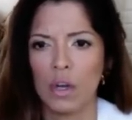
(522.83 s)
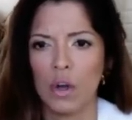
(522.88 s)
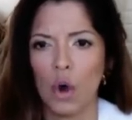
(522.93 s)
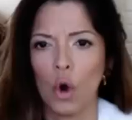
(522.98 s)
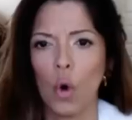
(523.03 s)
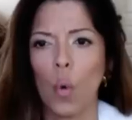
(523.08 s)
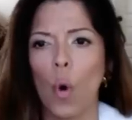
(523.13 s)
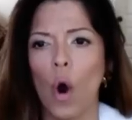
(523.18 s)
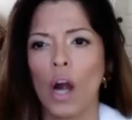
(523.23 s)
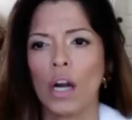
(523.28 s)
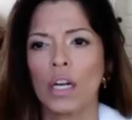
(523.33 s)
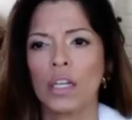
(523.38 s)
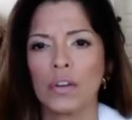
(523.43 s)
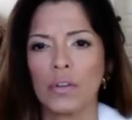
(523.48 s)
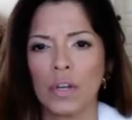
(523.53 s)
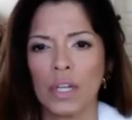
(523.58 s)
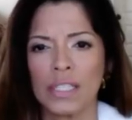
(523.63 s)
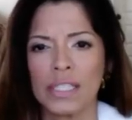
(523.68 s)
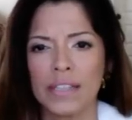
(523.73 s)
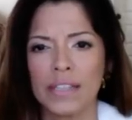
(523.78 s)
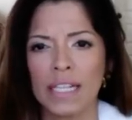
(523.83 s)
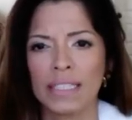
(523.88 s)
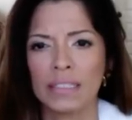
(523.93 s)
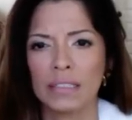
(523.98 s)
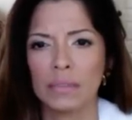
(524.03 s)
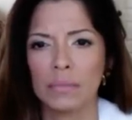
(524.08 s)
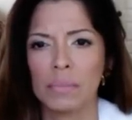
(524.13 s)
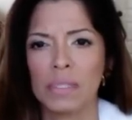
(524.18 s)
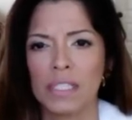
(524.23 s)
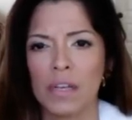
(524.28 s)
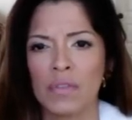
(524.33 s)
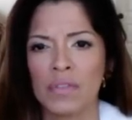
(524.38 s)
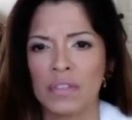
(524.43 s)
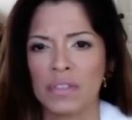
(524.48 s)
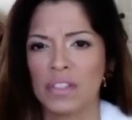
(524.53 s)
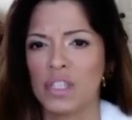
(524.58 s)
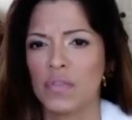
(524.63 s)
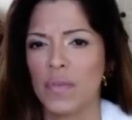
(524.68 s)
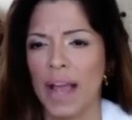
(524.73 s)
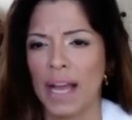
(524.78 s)
who are conducting themselves in
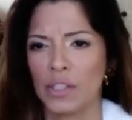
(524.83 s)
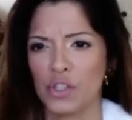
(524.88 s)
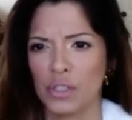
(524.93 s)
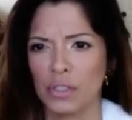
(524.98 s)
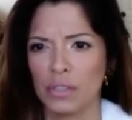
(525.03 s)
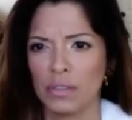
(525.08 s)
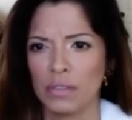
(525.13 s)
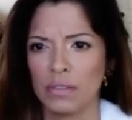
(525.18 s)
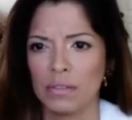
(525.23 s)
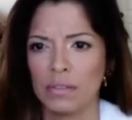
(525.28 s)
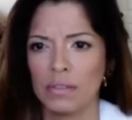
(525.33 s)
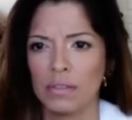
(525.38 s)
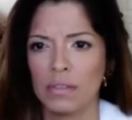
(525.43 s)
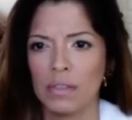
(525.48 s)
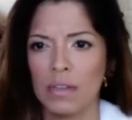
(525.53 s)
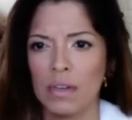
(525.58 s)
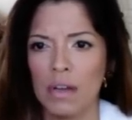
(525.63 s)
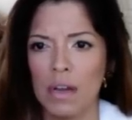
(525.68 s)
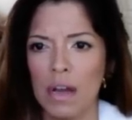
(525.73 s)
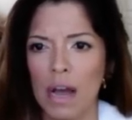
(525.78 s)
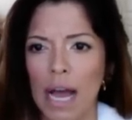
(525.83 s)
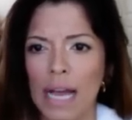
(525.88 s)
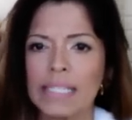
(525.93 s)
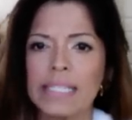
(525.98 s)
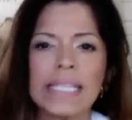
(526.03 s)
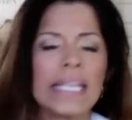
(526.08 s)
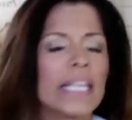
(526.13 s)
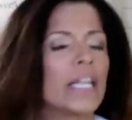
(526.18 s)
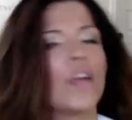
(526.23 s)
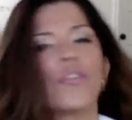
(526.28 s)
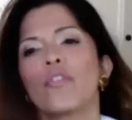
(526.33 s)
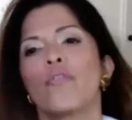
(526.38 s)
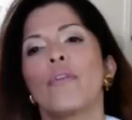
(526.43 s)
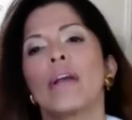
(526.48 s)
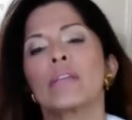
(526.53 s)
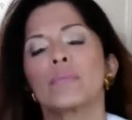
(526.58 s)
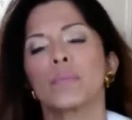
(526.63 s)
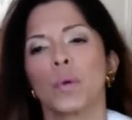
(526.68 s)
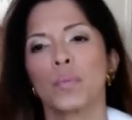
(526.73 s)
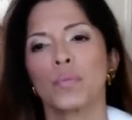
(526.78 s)
this fashion. I see it on their
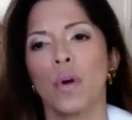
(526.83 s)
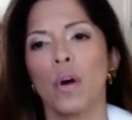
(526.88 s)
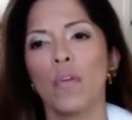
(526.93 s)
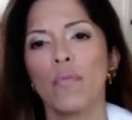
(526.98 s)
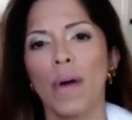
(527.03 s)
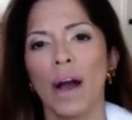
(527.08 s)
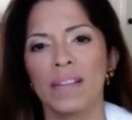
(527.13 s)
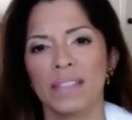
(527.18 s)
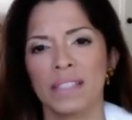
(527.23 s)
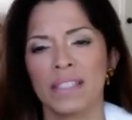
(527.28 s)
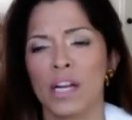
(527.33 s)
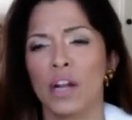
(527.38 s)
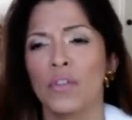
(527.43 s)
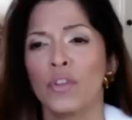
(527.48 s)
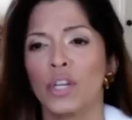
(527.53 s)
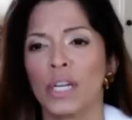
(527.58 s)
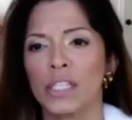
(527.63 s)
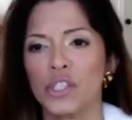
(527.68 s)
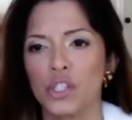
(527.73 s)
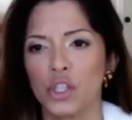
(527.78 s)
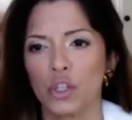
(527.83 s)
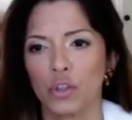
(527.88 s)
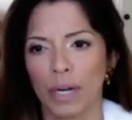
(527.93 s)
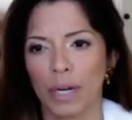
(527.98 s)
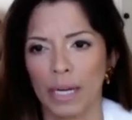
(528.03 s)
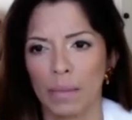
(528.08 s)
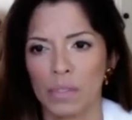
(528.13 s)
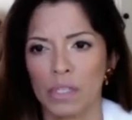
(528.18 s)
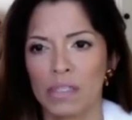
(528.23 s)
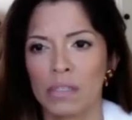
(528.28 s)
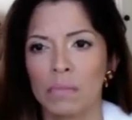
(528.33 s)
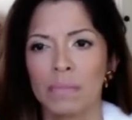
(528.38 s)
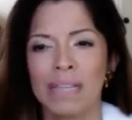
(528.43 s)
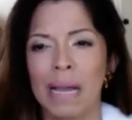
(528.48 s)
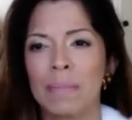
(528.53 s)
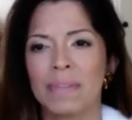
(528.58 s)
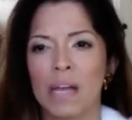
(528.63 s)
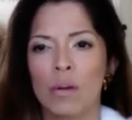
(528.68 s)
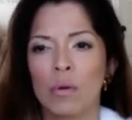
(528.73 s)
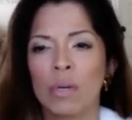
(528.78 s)
Facebook profiles. I see it on their Instagrams.
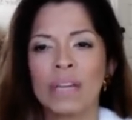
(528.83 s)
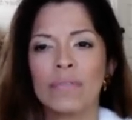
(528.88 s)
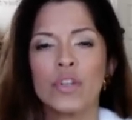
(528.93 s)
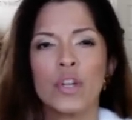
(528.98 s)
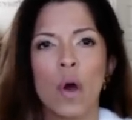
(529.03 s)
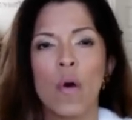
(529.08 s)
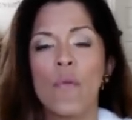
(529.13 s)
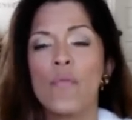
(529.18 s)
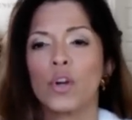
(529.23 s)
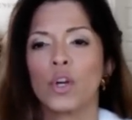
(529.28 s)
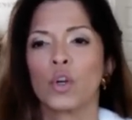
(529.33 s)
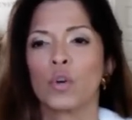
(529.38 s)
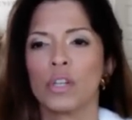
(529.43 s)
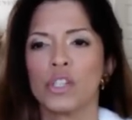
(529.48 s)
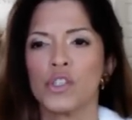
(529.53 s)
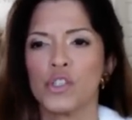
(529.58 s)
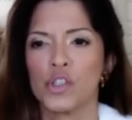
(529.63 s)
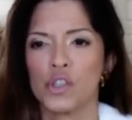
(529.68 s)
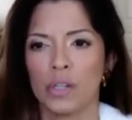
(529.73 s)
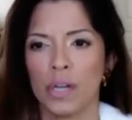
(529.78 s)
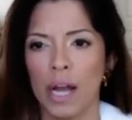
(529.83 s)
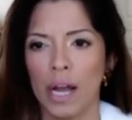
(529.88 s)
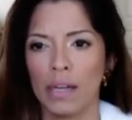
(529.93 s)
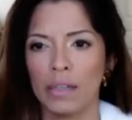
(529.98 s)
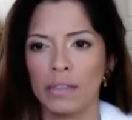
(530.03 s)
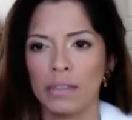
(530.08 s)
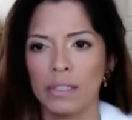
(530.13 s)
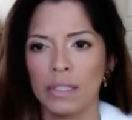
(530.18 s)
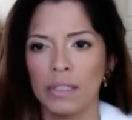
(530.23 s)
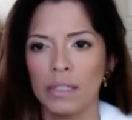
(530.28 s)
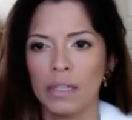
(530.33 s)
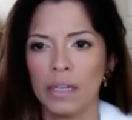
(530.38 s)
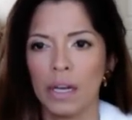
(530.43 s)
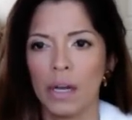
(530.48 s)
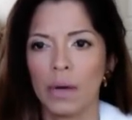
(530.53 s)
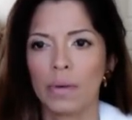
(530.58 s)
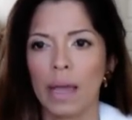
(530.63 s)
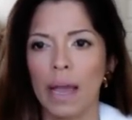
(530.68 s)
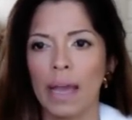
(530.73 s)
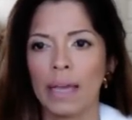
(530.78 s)
Sometimes I don't even know if they're a Christian or not.
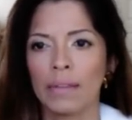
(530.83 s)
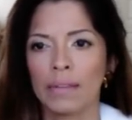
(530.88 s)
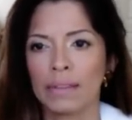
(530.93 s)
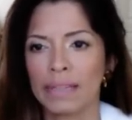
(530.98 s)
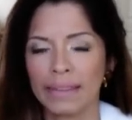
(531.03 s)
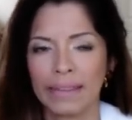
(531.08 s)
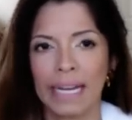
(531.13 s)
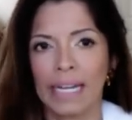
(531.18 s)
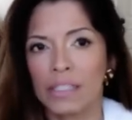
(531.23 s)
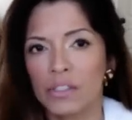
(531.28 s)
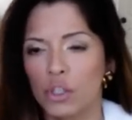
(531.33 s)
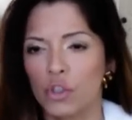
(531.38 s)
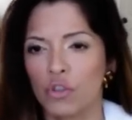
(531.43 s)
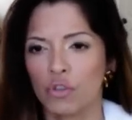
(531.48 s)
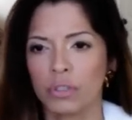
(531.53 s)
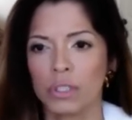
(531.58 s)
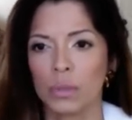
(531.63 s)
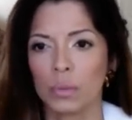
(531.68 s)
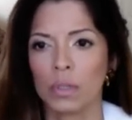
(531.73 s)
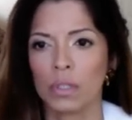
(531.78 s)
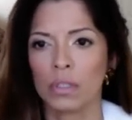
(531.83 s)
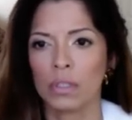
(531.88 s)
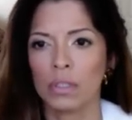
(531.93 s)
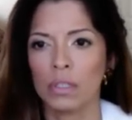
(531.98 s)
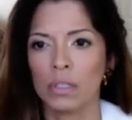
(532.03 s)
Okay? That's the truth.